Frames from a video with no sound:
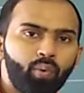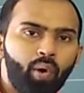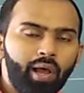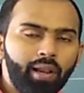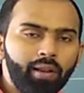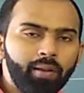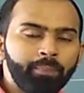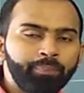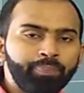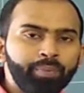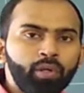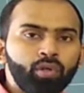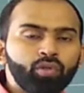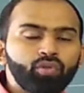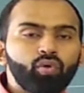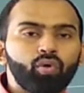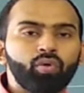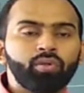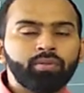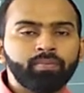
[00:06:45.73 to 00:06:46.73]
wall.
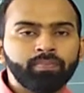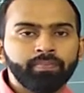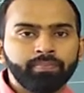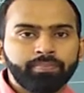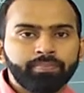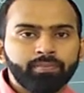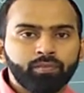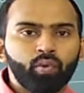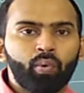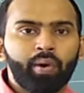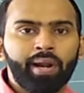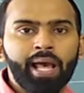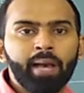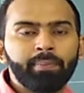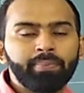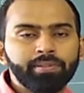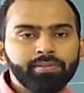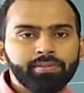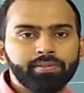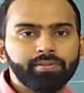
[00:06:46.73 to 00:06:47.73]
So what
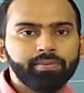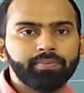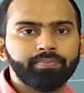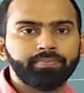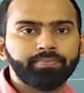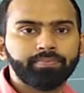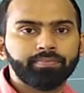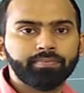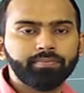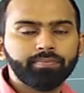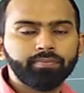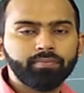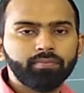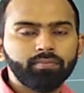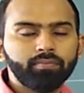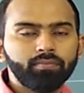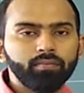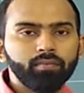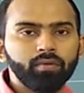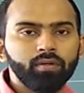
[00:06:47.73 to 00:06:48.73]
happens?
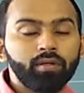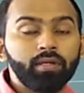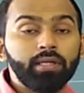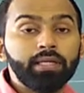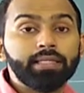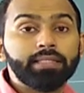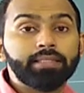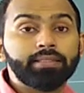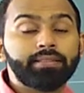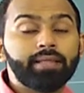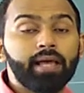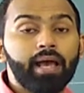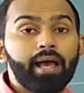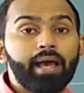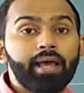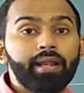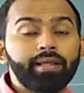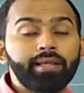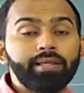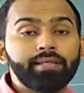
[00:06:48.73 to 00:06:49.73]

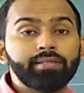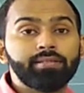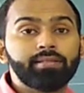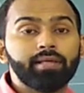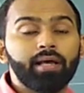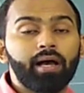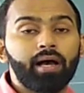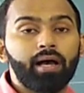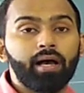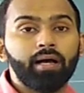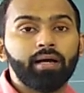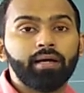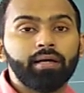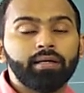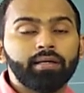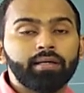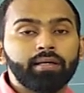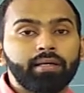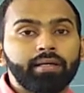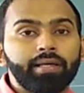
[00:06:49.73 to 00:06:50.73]
There is a
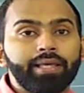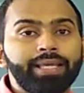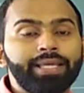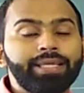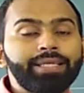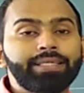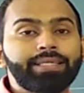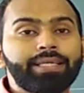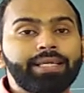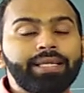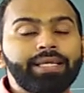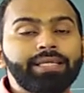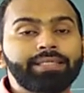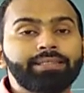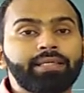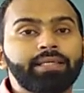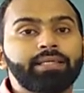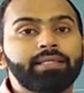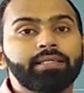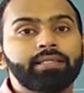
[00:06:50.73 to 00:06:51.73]

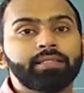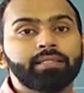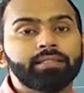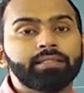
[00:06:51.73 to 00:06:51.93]
increase in